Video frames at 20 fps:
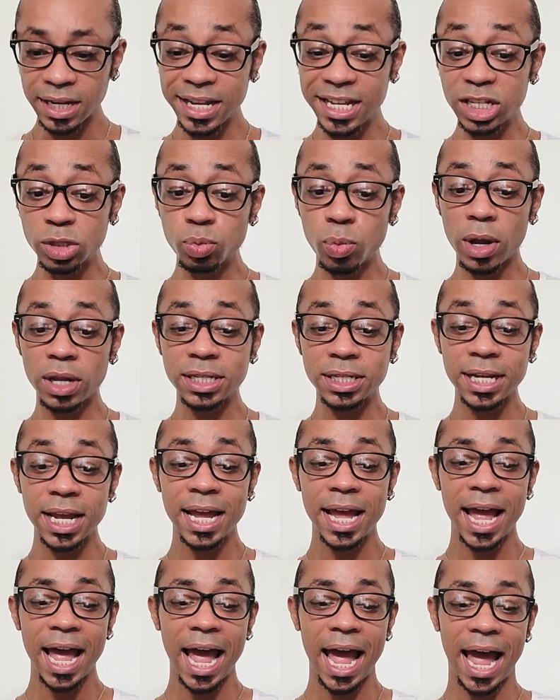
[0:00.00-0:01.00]
is what
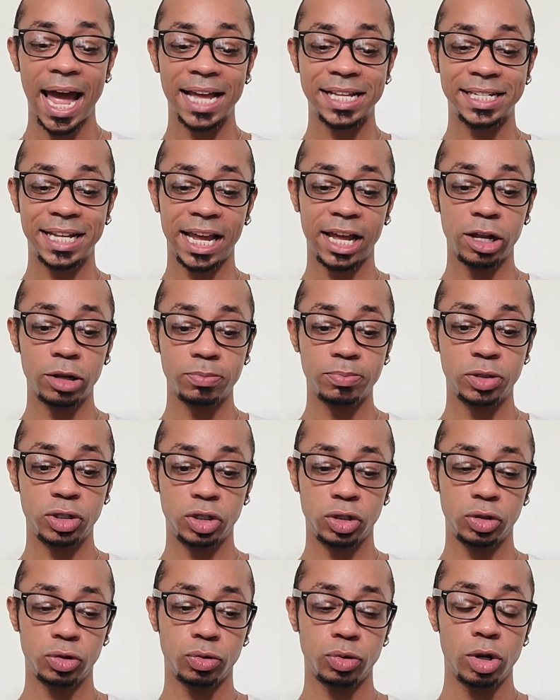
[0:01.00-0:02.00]
has
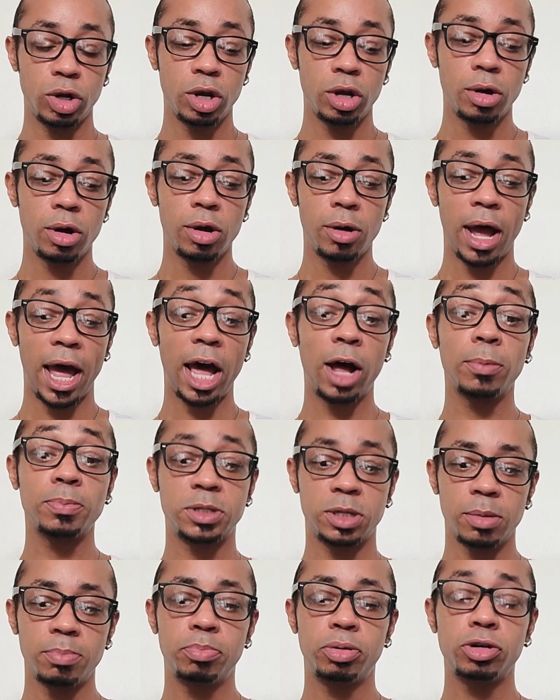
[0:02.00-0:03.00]
helped you
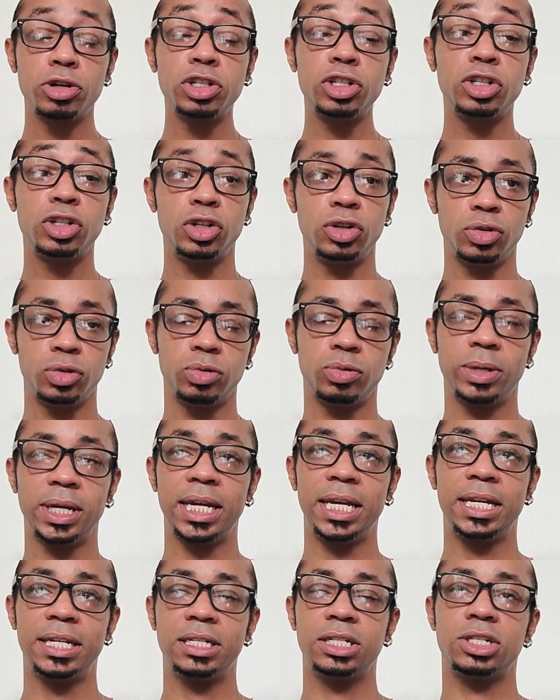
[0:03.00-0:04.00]
helped put you
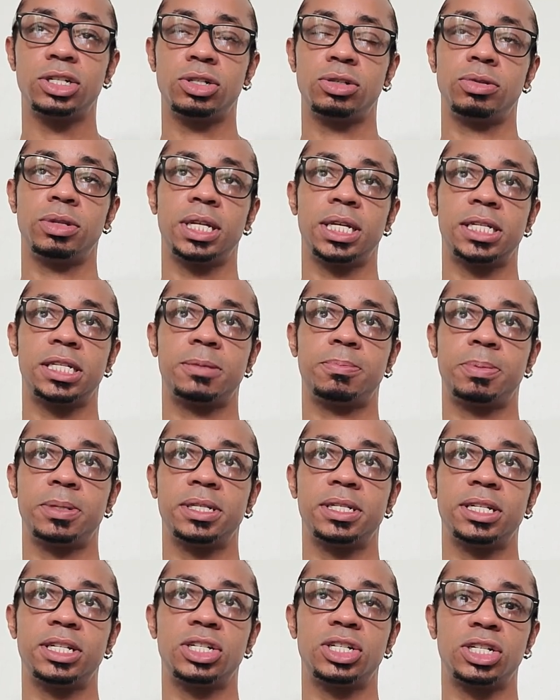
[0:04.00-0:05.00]
into this
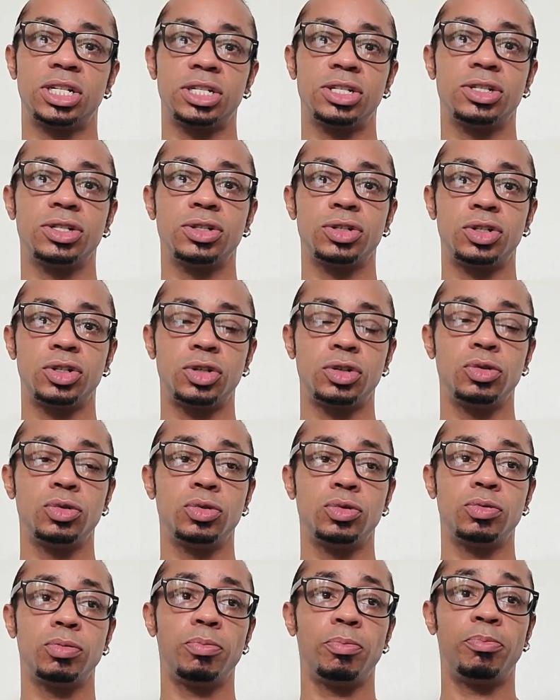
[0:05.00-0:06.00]
position
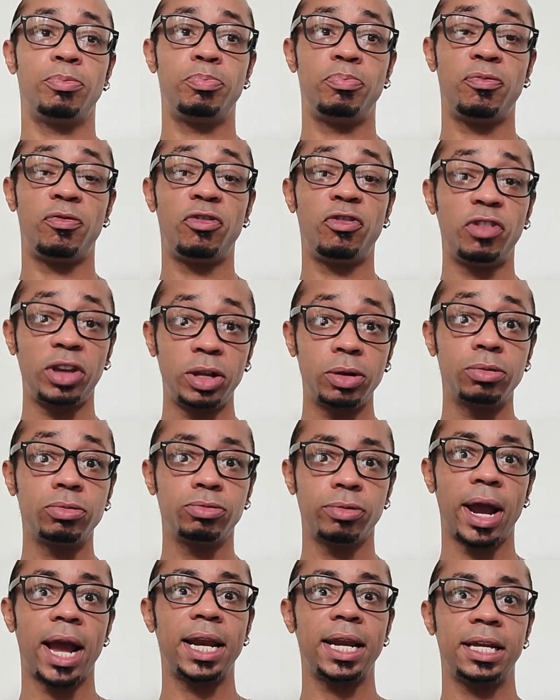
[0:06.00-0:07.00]
to feel
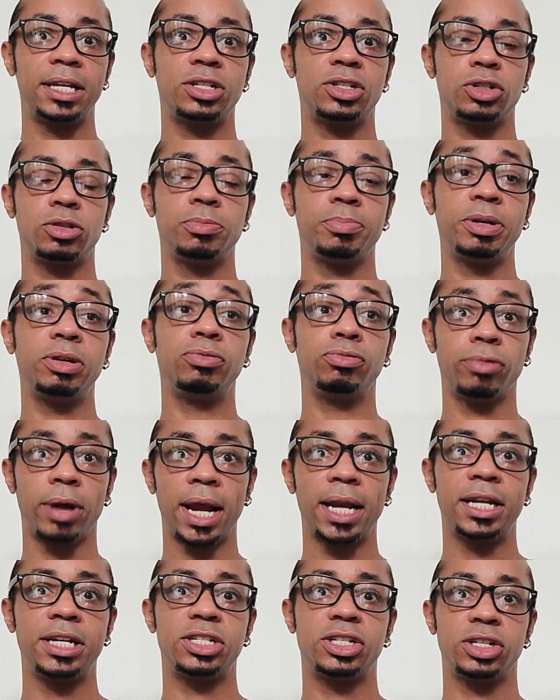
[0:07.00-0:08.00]
ready, to be
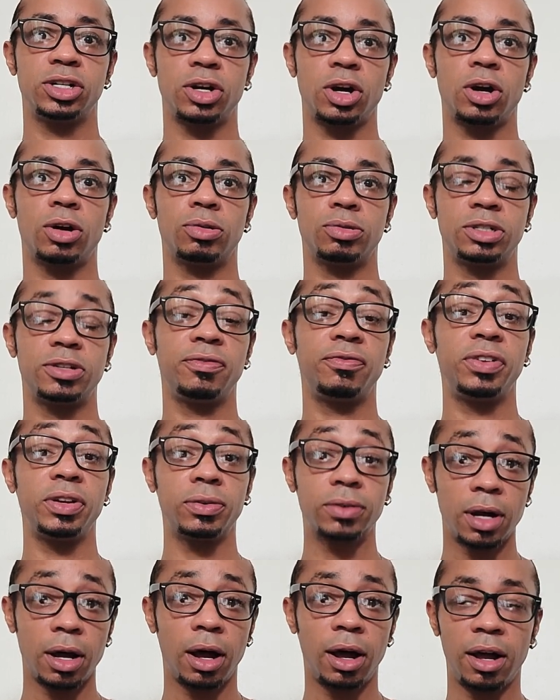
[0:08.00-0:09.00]
ready to go, to
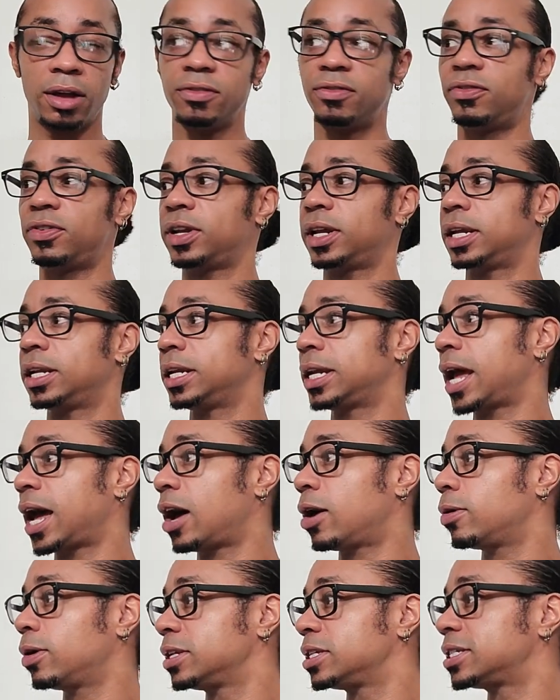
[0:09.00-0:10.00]
feel confident
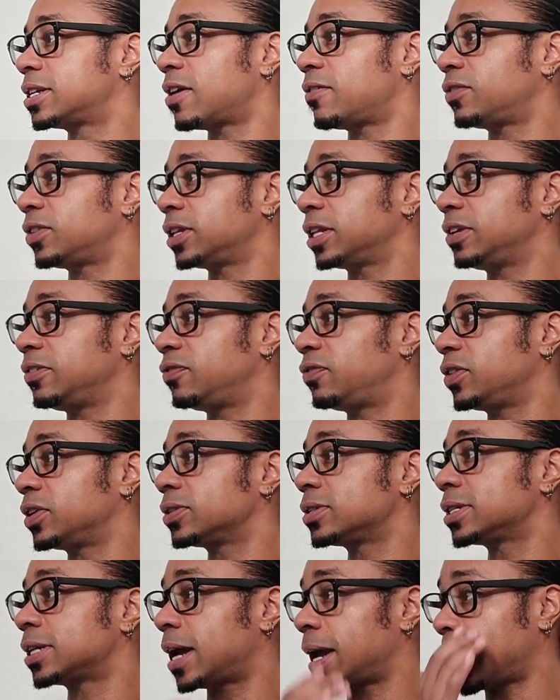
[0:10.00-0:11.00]
now. It definitely
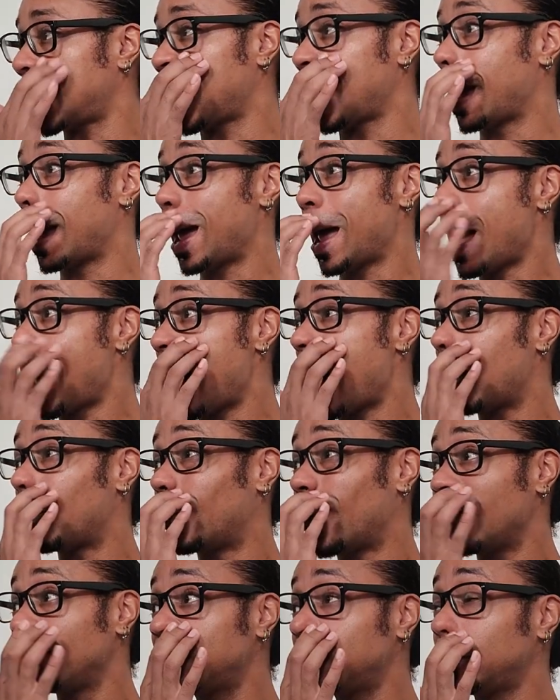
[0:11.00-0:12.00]
feels like
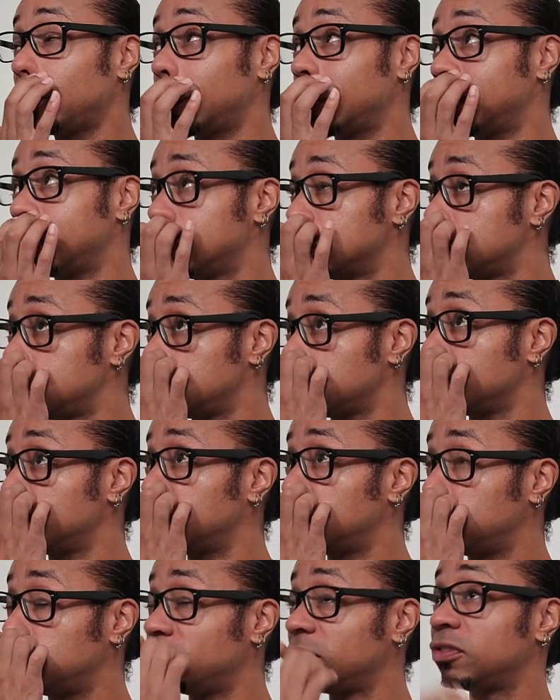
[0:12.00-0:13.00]
however it is you're
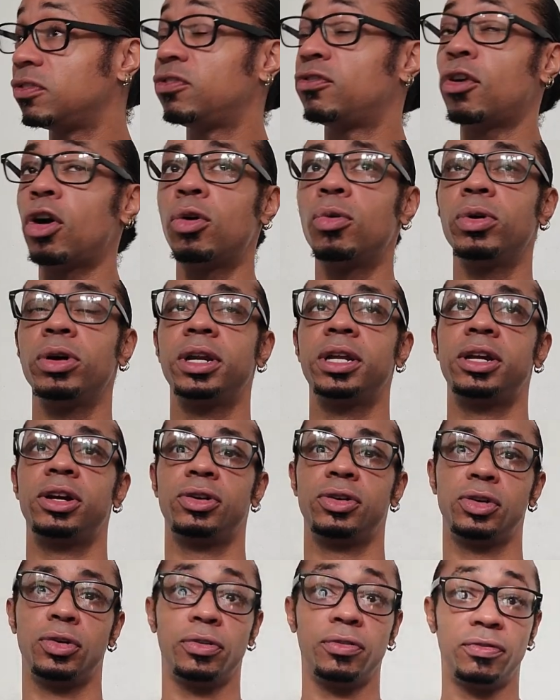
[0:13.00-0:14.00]
moving forward
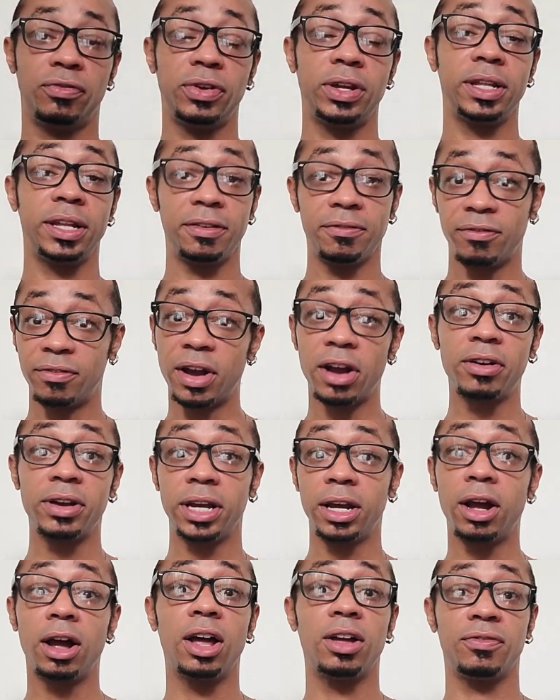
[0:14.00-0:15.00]
here, you're feeling
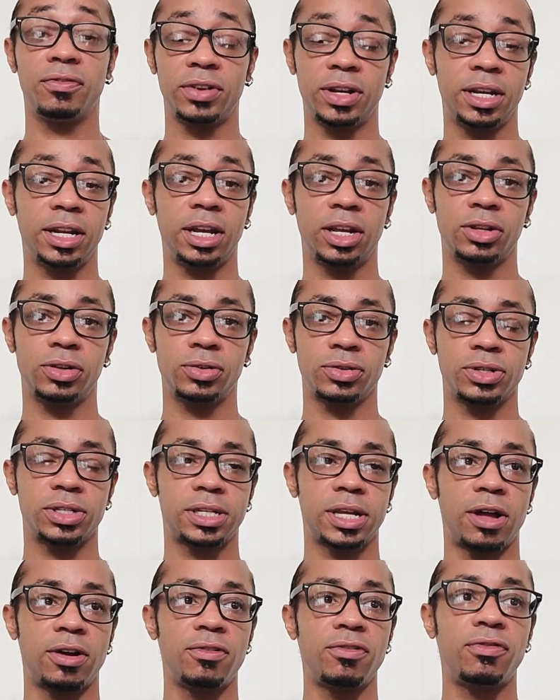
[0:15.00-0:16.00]
very confident in
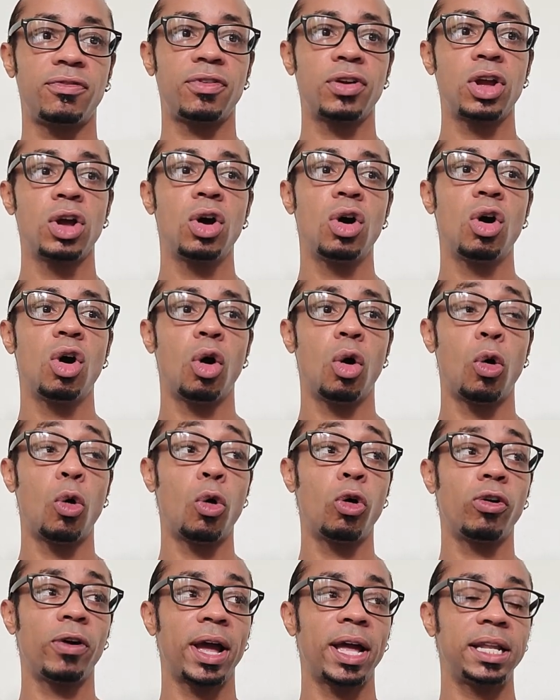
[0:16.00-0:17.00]
yourself,
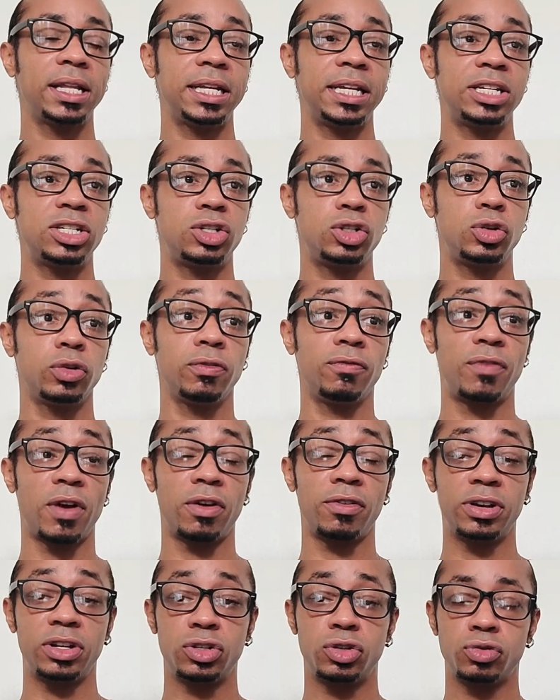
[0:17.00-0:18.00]
or at least you're
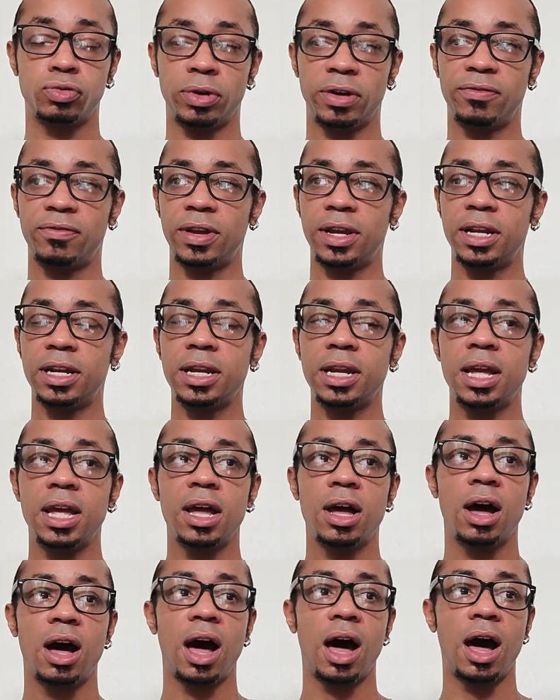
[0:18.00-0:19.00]
very driven,
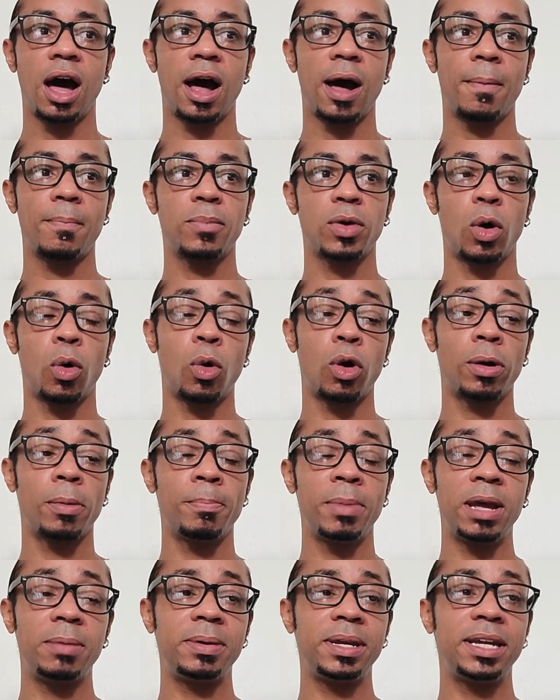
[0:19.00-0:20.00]
um, or
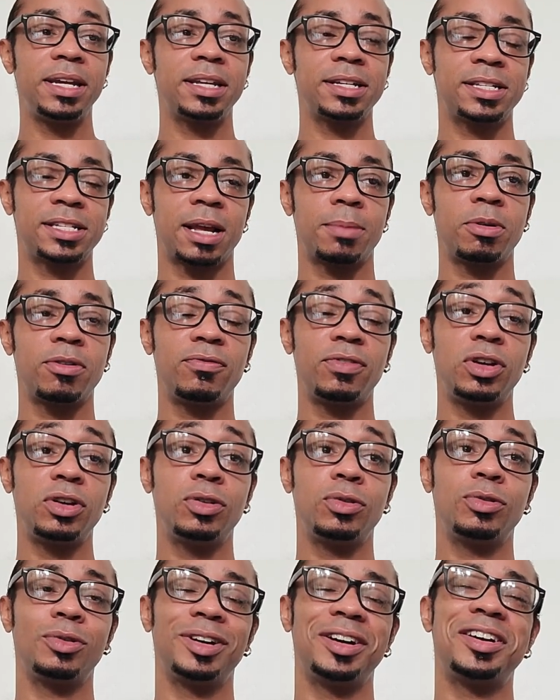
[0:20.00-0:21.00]
maybe some of
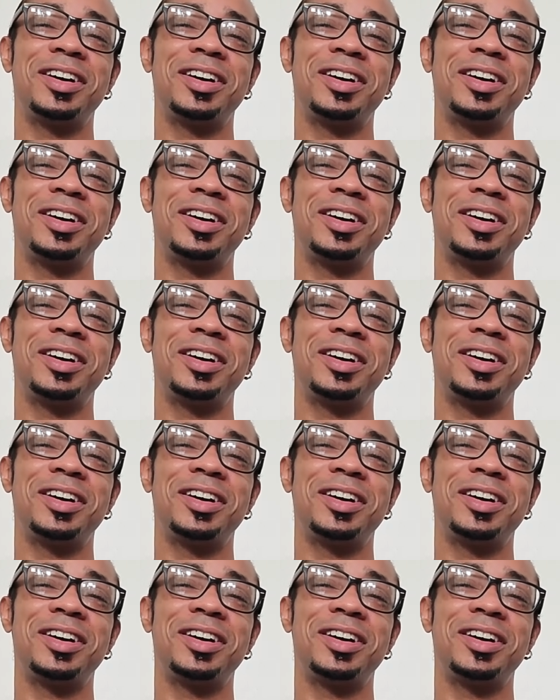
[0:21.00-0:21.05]
you,